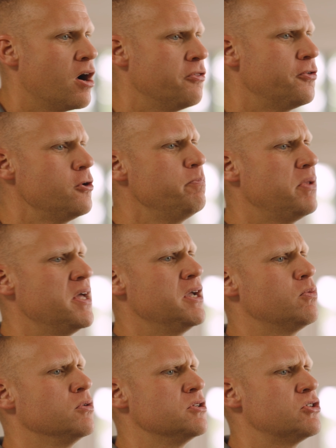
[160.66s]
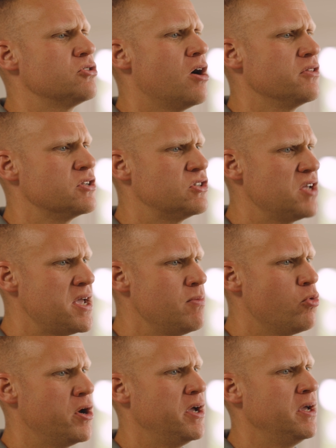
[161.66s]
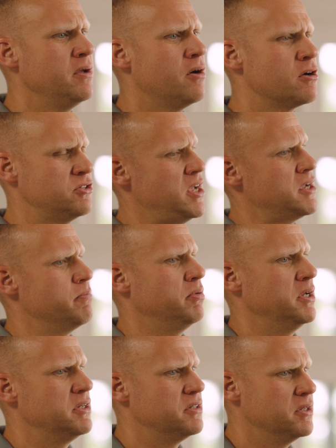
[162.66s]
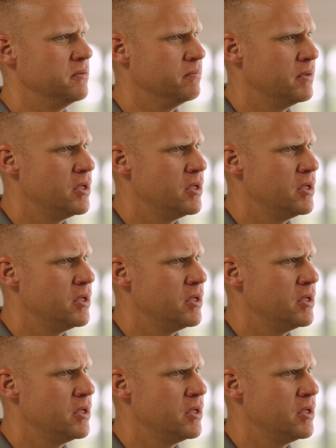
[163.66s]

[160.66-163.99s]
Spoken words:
Our third plank will install the same way our second plank did.